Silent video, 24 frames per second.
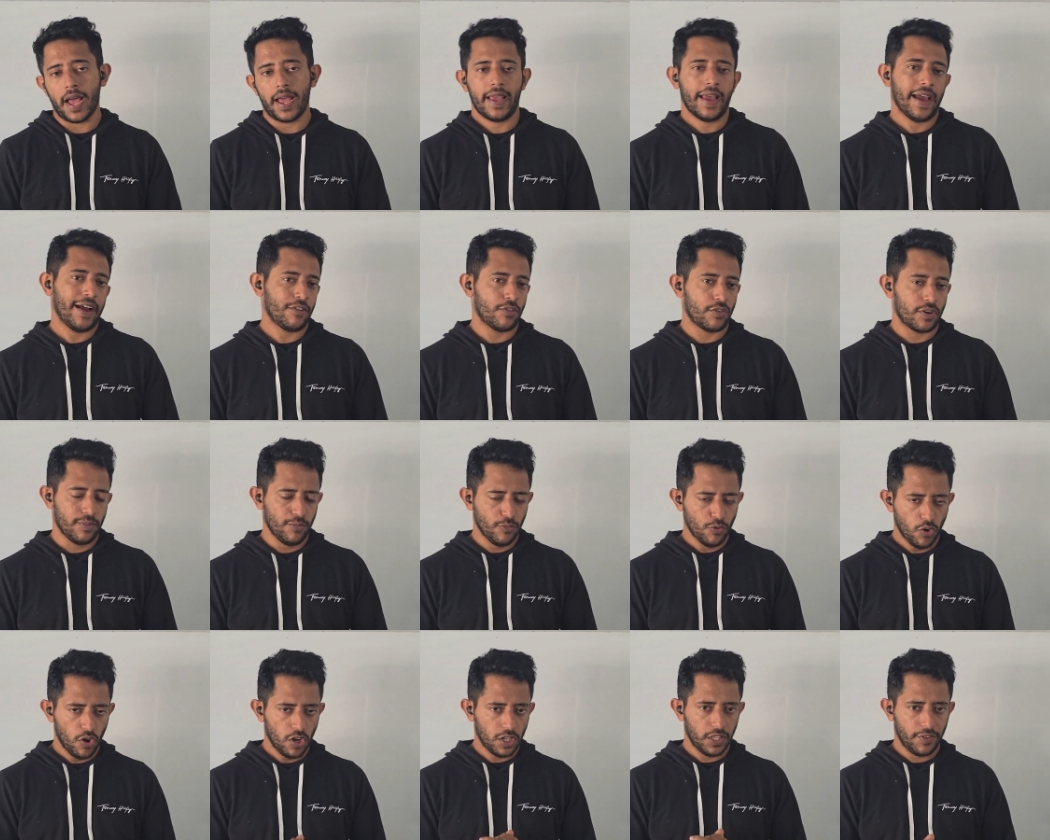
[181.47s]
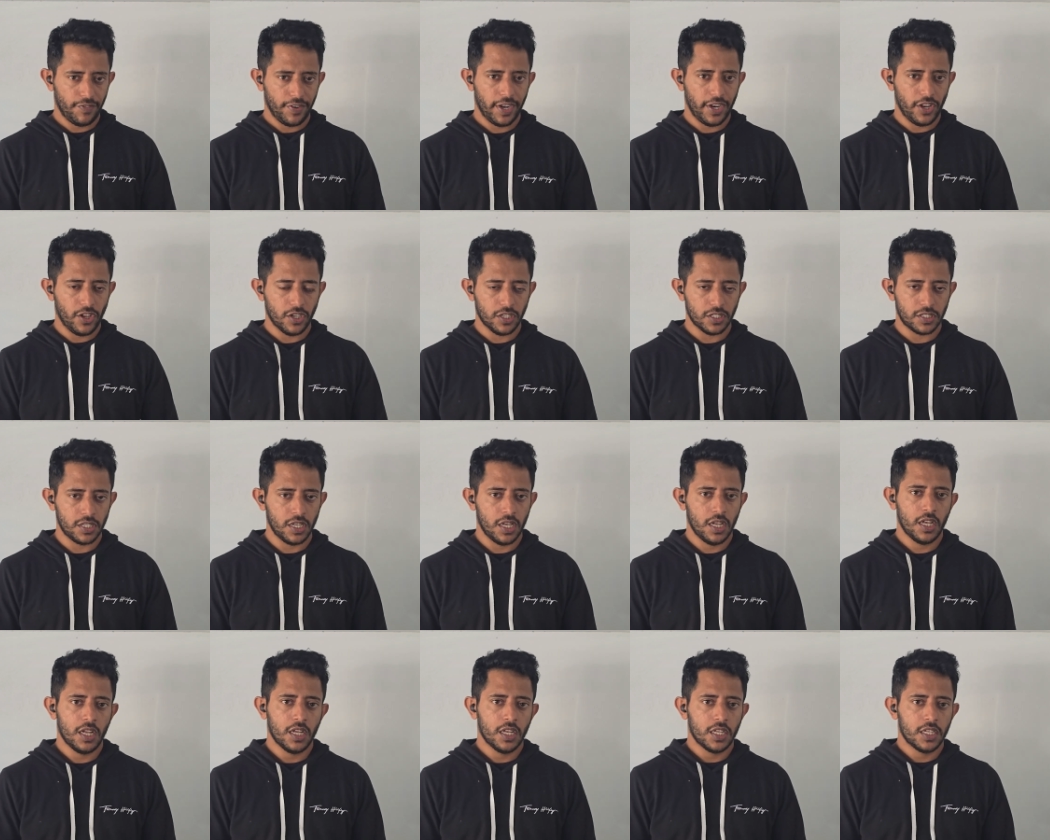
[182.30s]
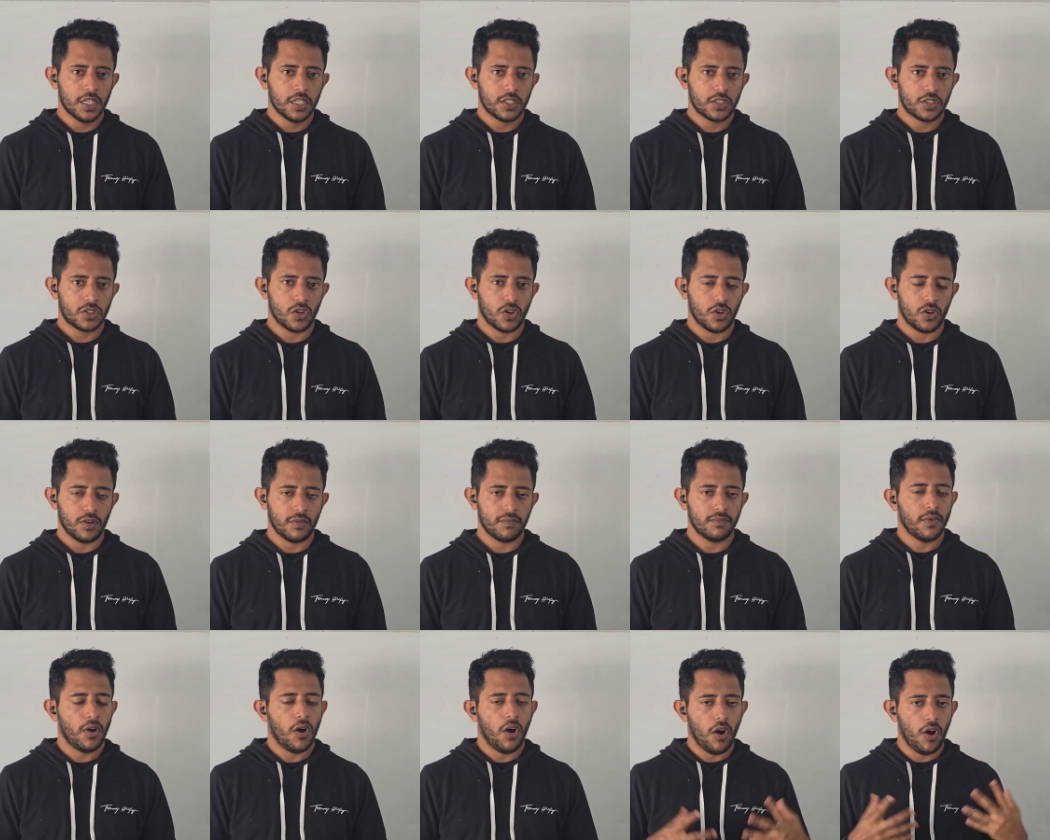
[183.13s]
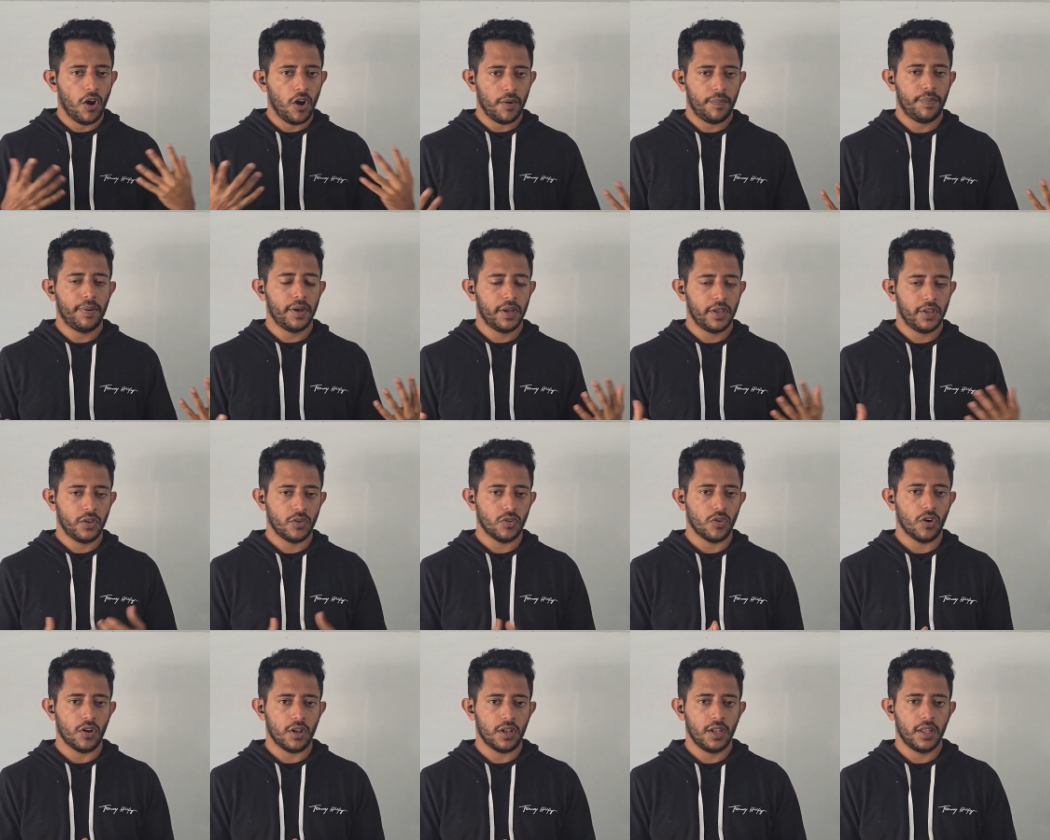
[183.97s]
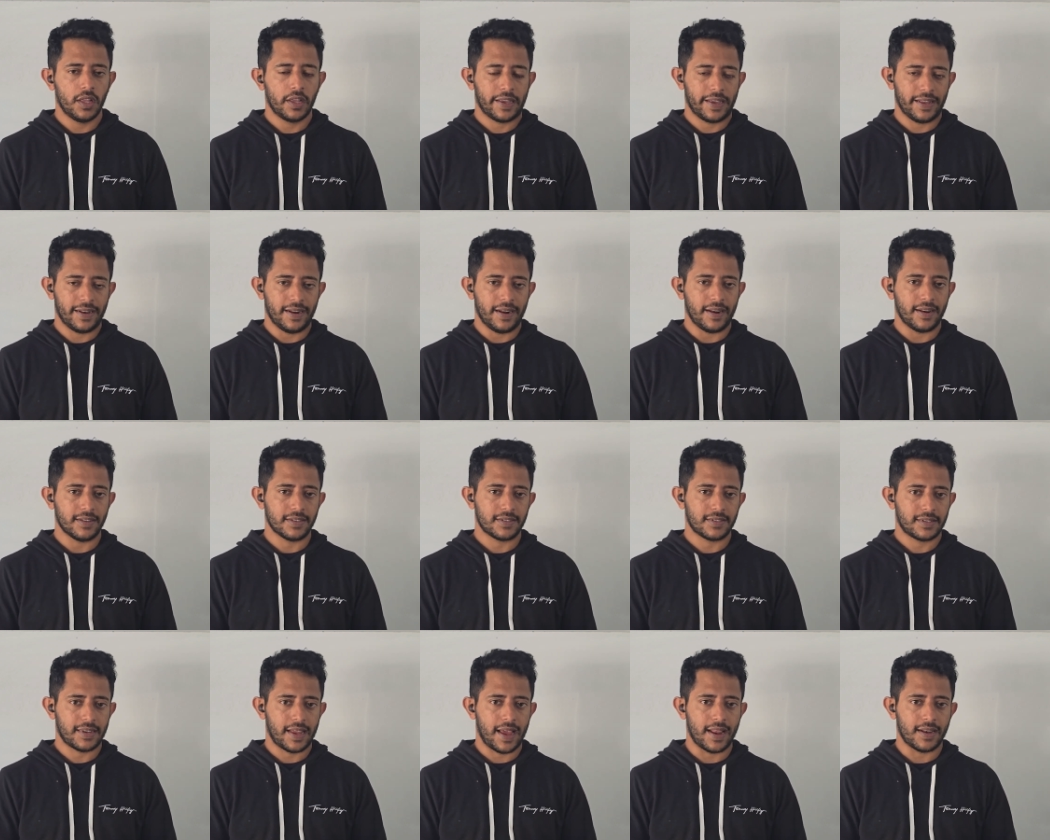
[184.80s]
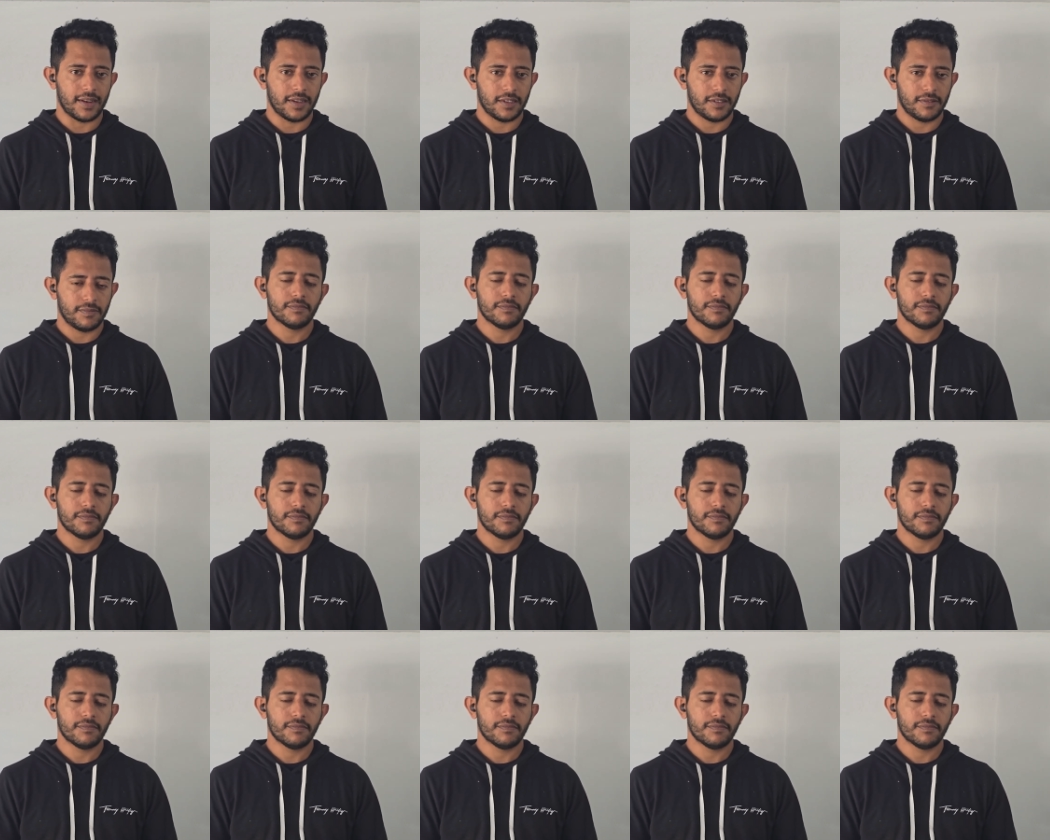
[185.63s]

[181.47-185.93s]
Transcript: i have removed all the videos so hope you all can understand